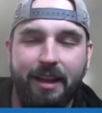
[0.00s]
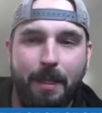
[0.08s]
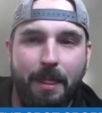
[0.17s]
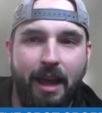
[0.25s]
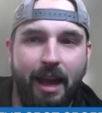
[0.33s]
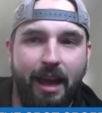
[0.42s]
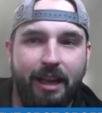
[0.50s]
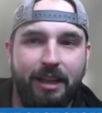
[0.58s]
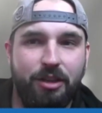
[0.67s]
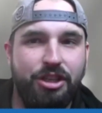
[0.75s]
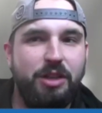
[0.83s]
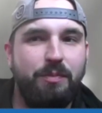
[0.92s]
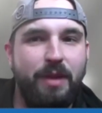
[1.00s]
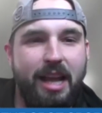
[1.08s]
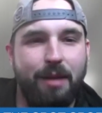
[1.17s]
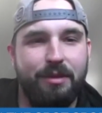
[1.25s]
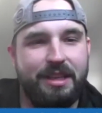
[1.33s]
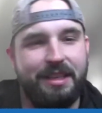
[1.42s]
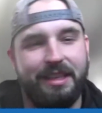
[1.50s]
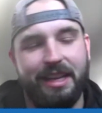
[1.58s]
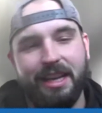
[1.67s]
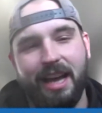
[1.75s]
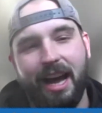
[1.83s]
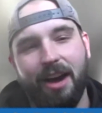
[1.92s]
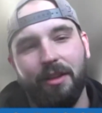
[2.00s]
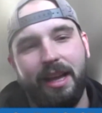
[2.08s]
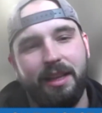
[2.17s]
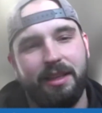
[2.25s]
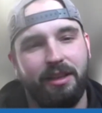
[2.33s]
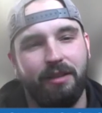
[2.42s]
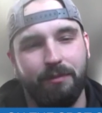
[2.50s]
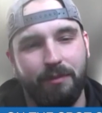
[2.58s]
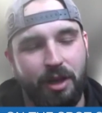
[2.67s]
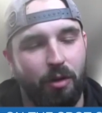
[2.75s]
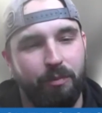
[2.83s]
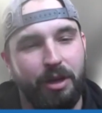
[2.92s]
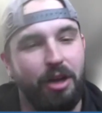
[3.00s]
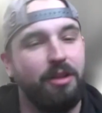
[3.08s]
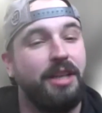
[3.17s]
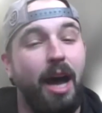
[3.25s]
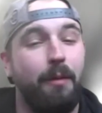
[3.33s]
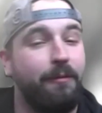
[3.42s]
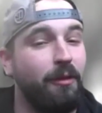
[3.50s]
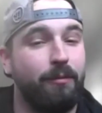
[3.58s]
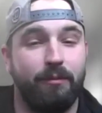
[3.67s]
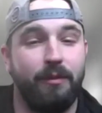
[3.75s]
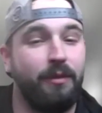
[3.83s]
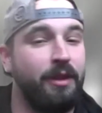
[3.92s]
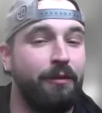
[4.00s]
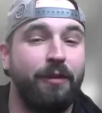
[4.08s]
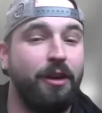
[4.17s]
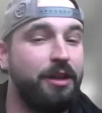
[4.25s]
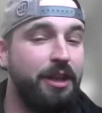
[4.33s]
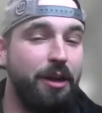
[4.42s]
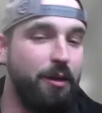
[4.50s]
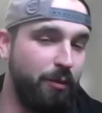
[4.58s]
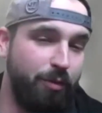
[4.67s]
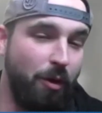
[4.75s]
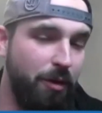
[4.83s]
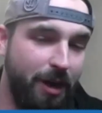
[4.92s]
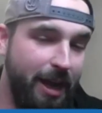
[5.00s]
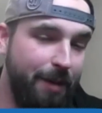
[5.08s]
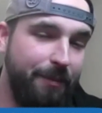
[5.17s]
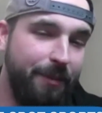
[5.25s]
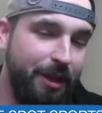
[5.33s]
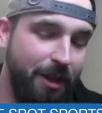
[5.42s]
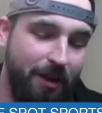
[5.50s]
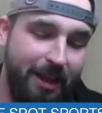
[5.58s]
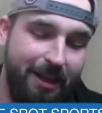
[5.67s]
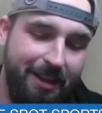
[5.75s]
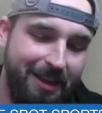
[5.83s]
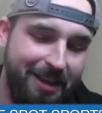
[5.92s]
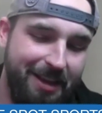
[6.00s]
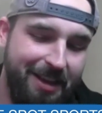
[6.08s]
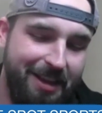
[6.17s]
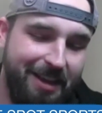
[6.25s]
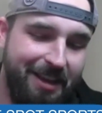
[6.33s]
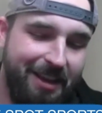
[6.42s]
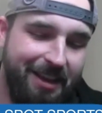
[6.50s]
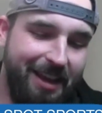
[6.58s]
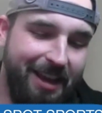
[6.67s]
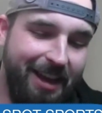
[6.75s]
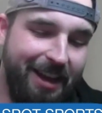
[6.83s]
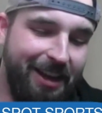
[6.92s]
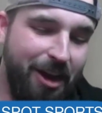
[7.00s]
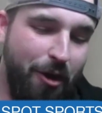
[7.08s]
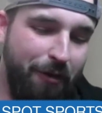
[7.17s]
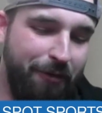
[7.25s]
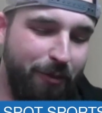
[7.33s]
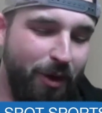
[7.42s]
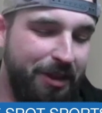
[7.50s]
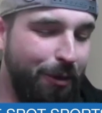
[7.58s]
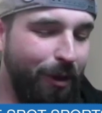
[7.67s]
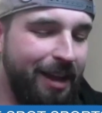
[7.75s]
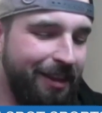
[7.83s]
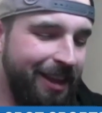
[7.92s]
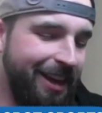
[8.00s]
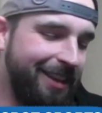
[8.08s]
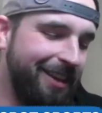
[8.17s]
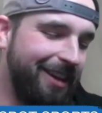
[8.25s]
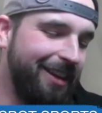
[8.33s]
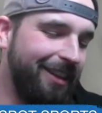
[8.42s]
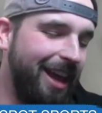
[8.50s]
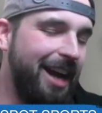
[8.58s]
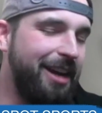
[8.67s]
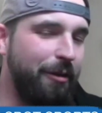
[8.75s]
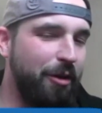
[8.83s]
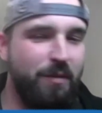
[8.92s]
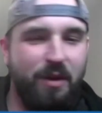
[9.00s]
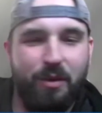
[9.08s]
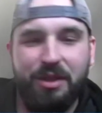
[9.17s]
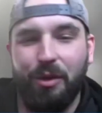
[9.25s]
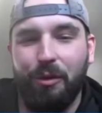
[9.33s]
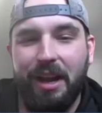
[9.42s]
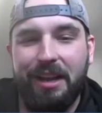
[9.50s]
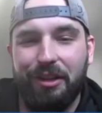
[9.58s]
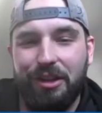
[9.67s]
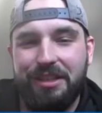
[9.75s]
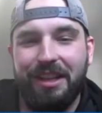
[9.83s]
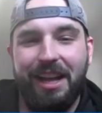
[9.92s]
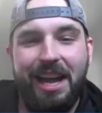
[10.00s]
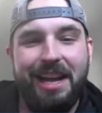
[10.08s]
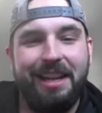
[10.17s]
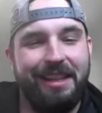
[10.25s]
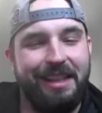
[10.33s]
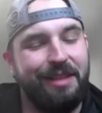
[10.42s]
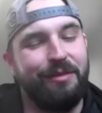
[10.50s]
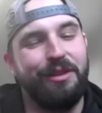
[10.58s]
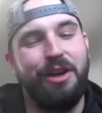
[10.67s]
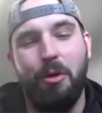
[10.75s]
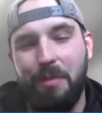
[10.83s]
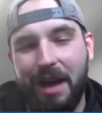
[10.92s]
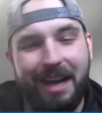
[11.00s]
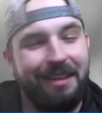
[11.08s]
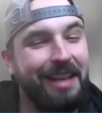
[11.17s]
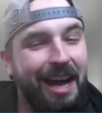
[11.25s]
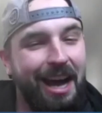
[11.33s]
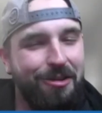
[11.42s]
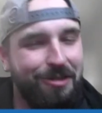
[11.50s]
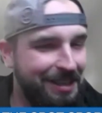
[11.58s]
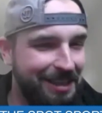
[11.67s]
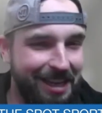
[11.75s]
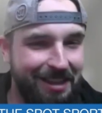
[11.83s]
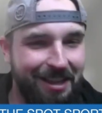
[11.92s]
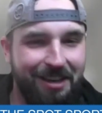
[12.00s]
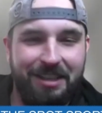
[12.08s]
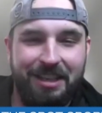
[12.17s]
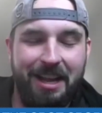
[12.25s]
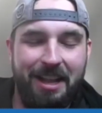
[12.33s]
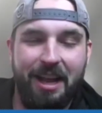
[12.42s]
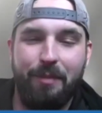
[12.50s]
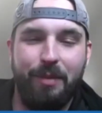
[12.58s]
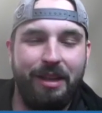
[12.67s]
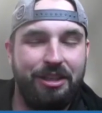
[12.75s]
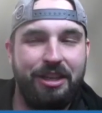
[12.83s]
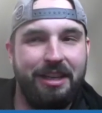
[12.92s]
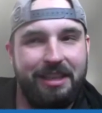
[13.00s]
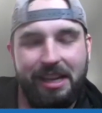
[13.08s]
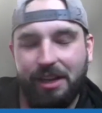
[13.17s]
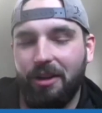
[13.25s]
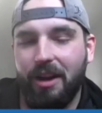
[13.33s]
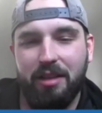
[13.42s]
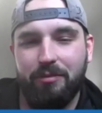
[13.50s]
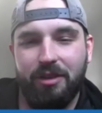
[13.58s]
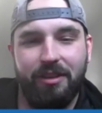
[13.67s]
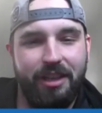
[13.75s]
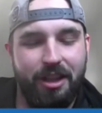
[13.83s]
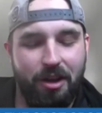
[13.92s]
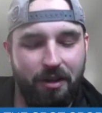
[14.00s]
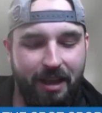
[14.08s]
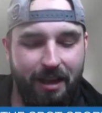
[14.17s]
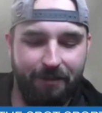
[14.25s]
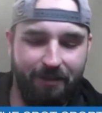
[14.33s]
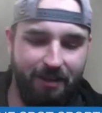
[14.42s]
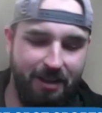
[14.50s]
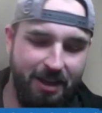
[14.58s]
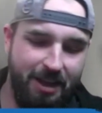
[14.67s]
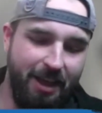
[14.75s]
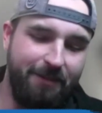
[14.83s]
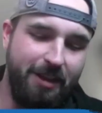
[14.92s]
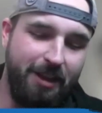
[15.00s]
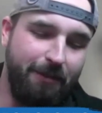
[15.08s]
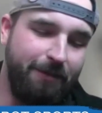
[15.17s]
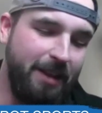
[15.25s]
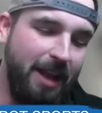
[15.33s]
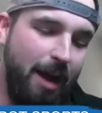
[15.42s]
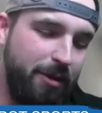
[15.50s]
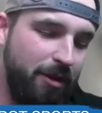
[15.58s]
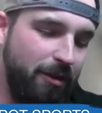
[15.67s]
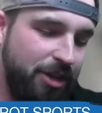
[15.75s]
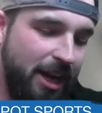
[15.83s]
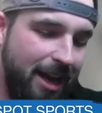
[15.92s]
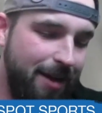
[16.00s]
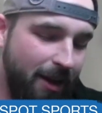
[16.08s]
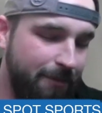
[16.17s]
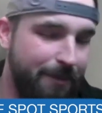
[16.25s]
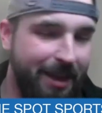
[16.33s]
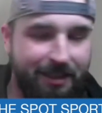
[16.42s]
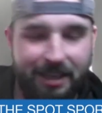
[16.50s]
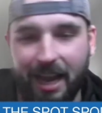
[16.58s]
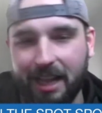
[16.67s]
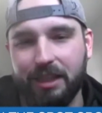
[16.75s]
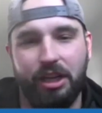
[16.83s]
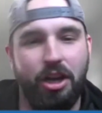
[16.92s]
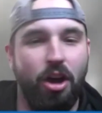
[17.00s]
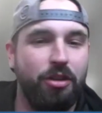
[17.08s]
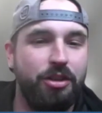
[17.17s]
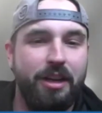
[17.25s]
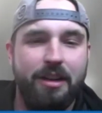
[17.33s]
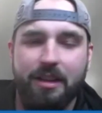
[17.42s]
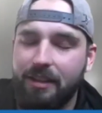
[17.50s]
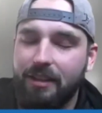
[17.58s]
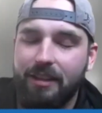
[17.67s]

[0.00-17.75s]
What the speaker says: So just being able to see how that's, you know, built up from the first year of the program, you know, that going from what the locker room and what the rink looks like, and then going back now and seeing their setup, it's just incredible. You know, they've done a phenomenal job on maintaining the culture.